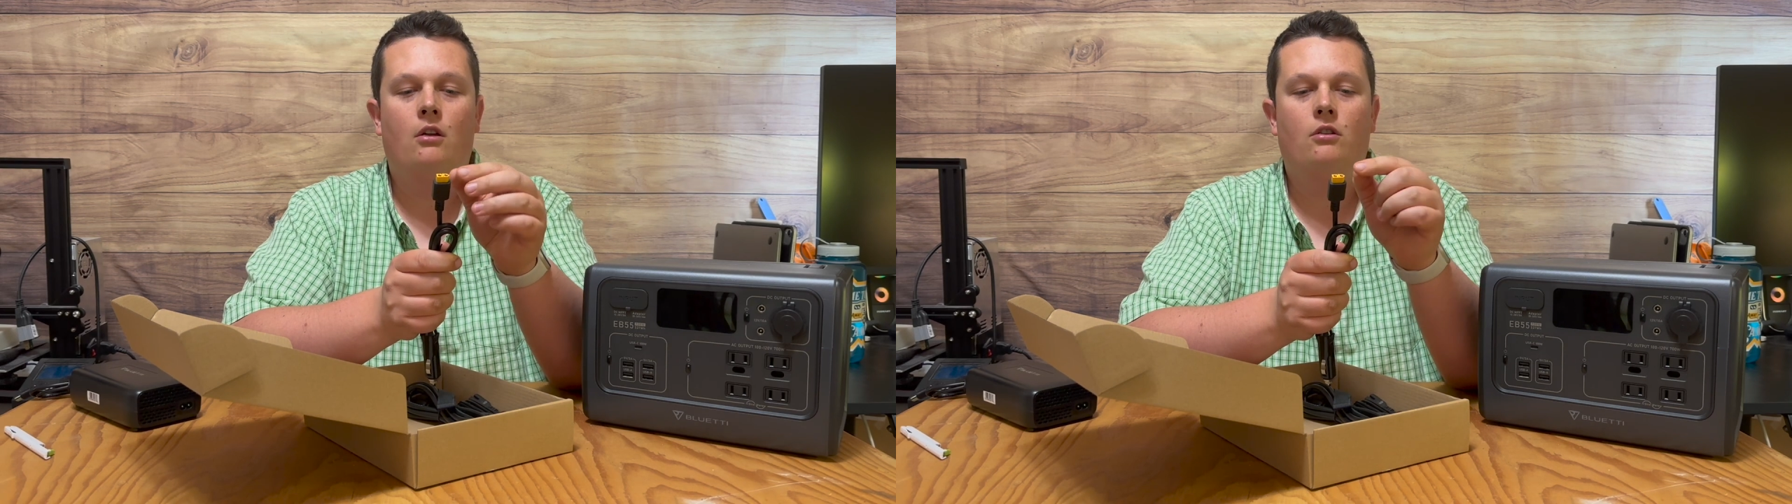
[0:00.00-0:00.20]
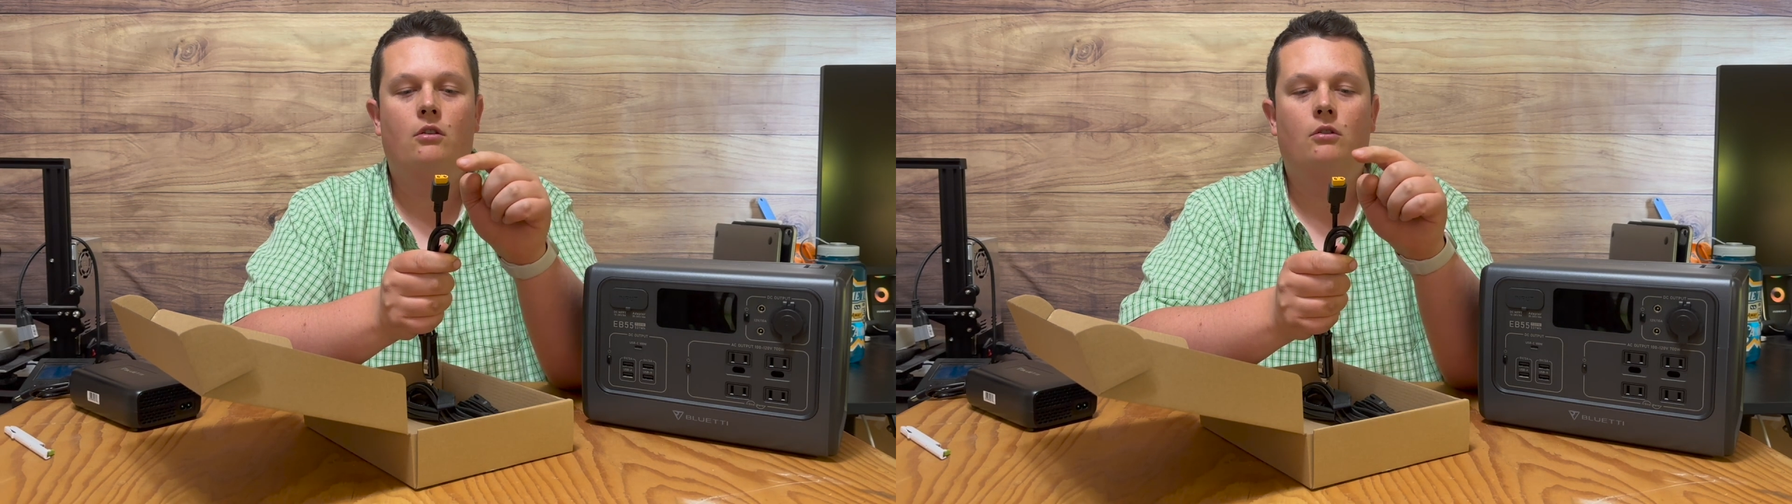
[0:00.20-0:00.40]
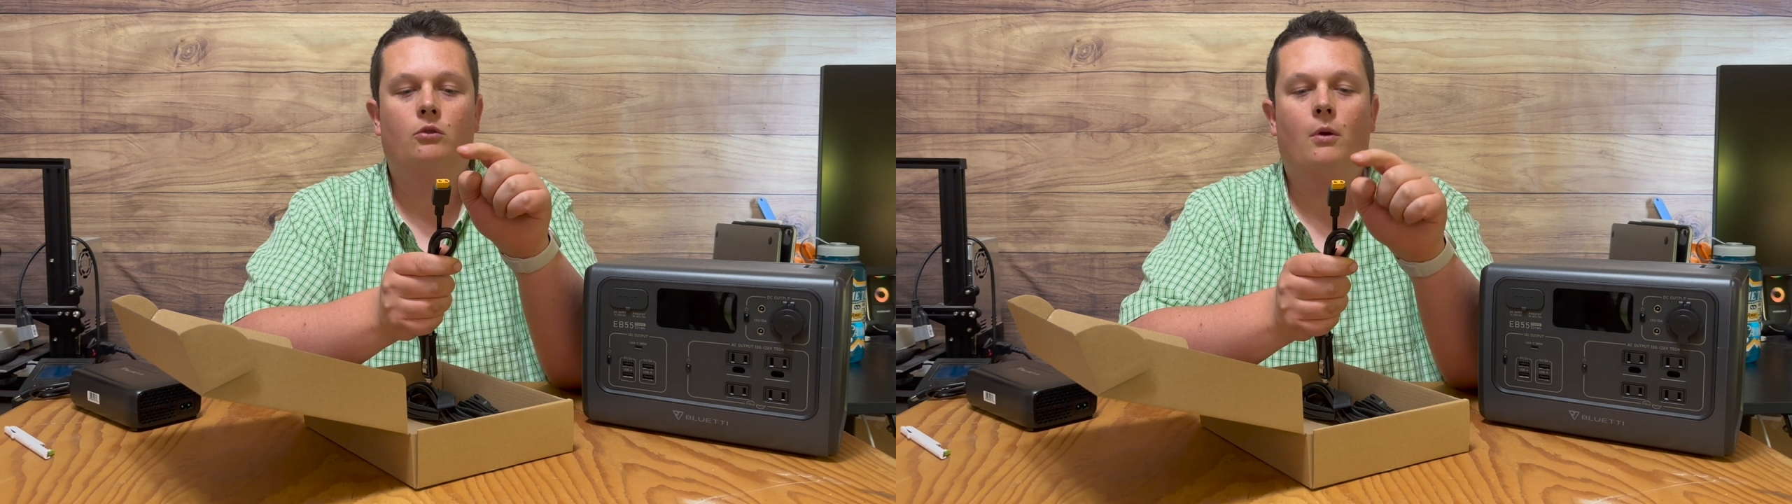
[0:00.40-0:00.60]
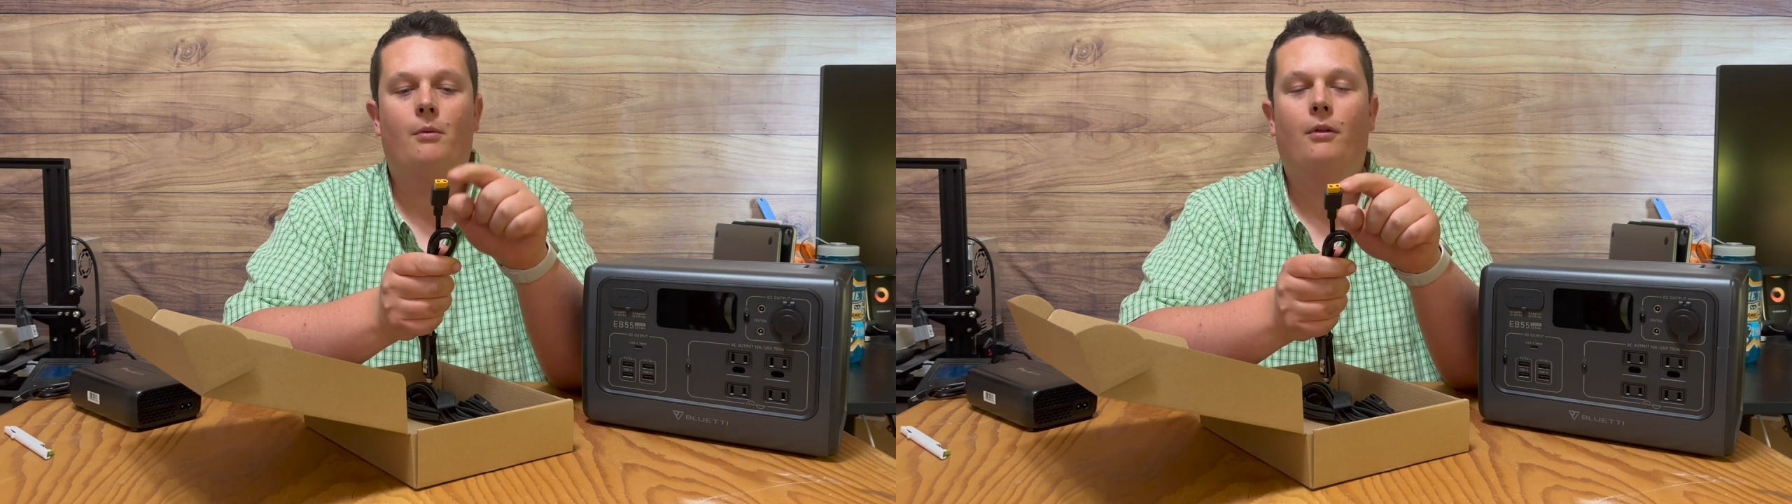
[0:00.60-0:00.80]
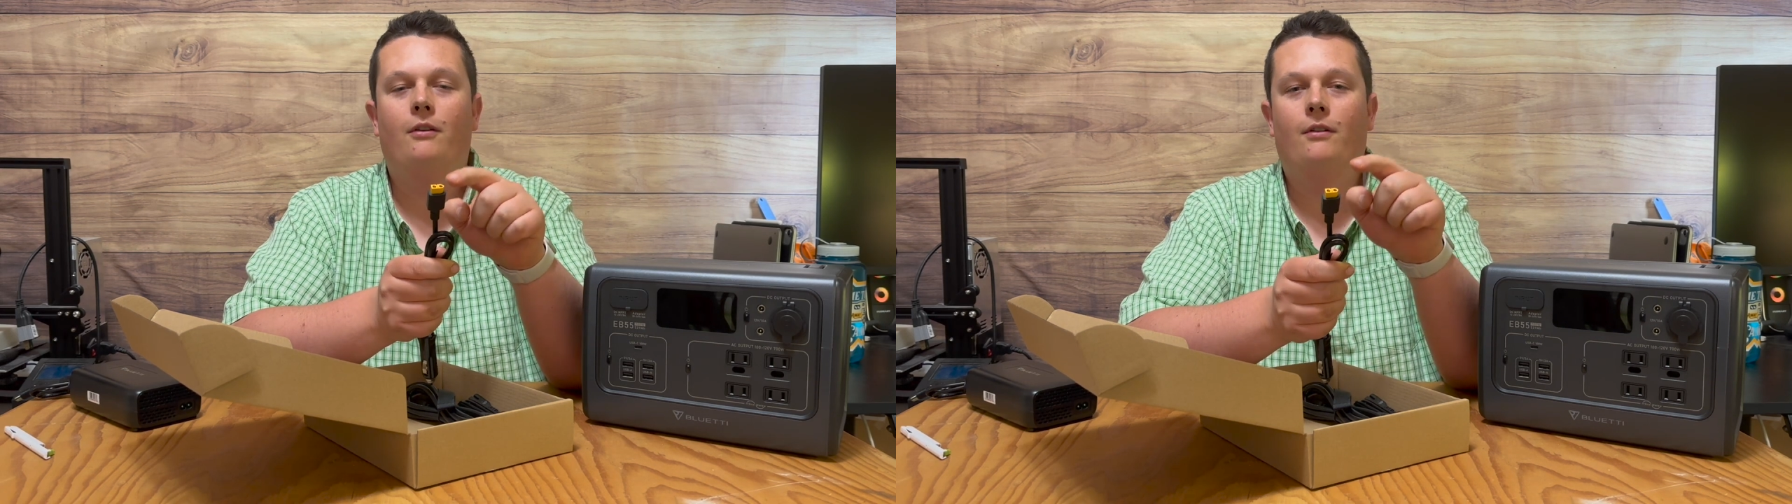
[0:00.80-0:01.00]
use what I
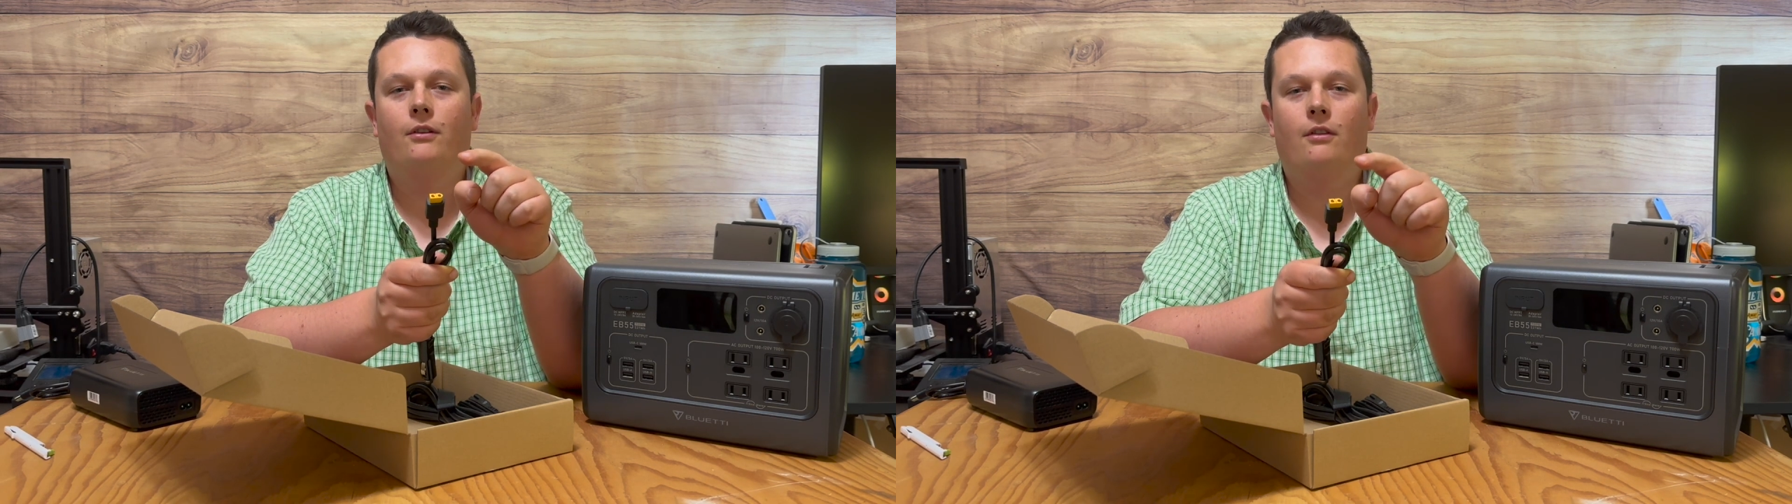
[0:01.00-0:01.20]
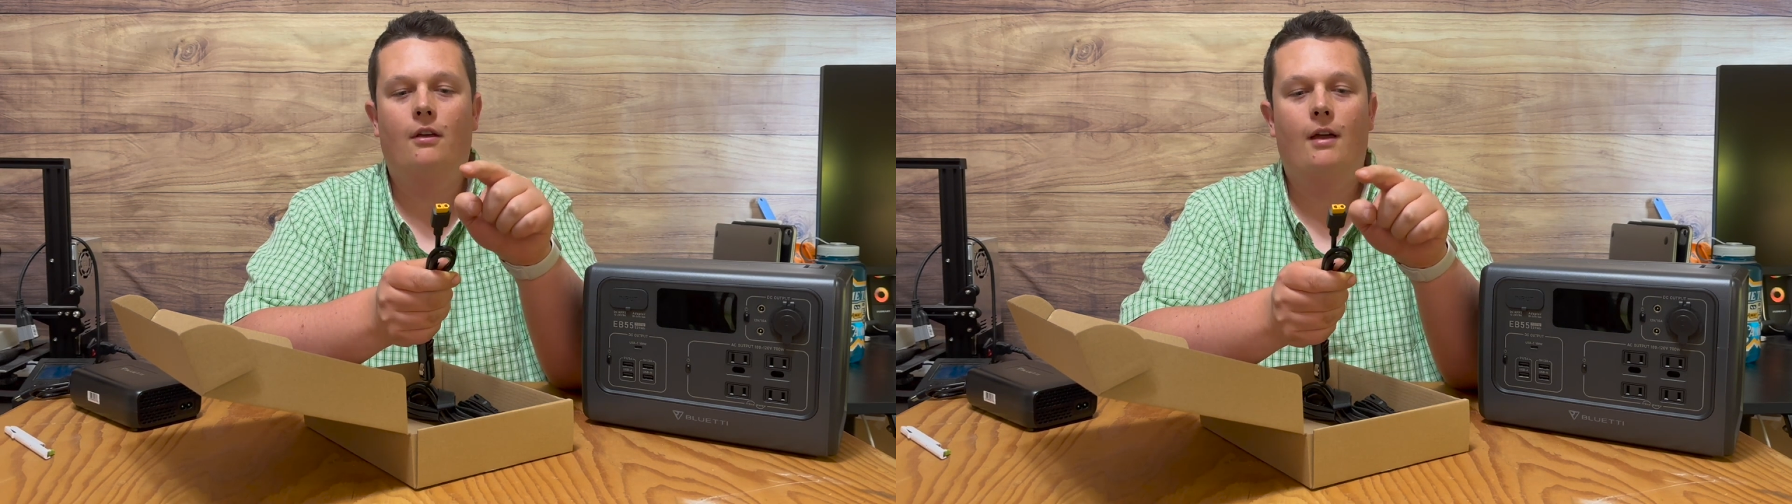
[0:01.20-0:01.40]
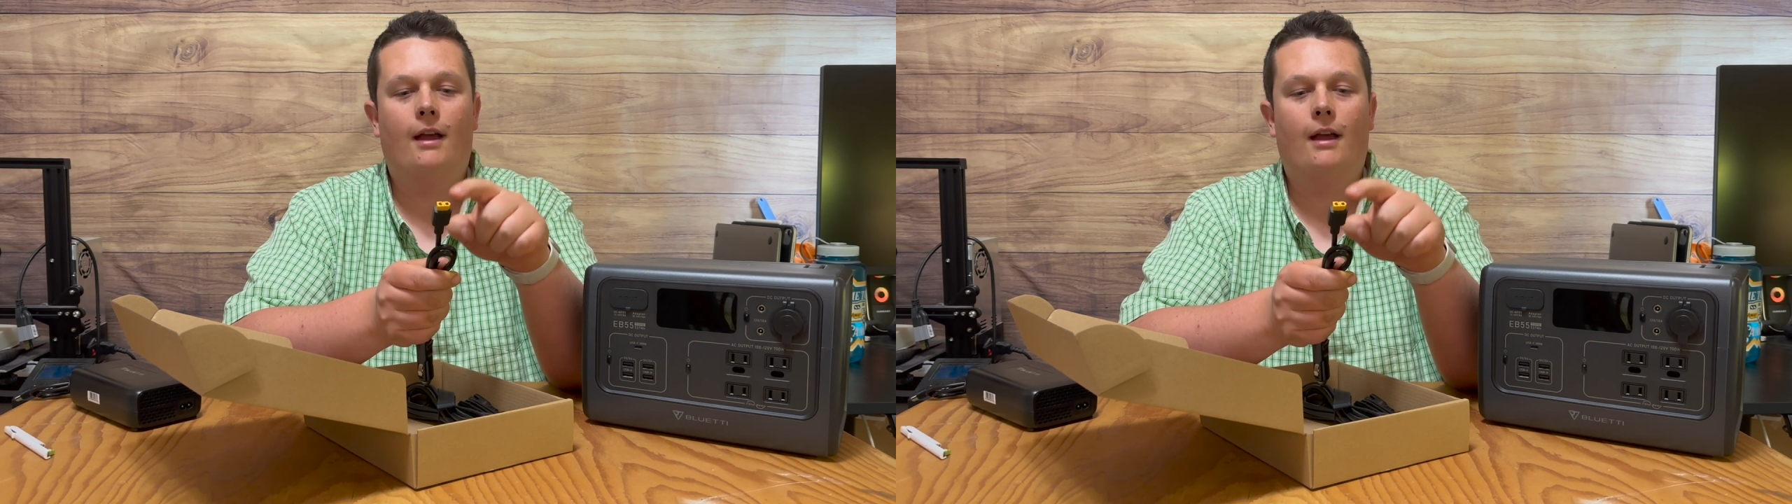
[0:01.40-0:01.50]
believe is the